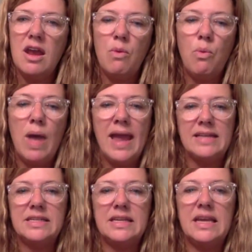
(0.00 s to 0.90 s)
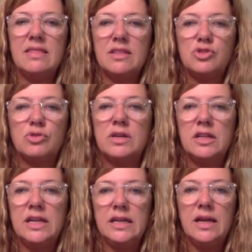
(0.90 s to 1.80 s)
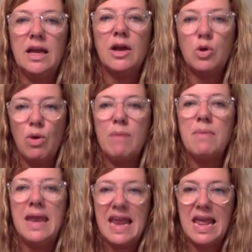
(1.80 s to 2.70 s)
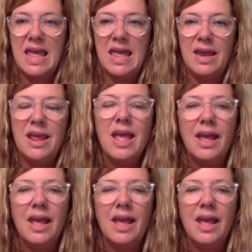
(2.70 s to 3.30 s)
a way to get the drilling equipment in.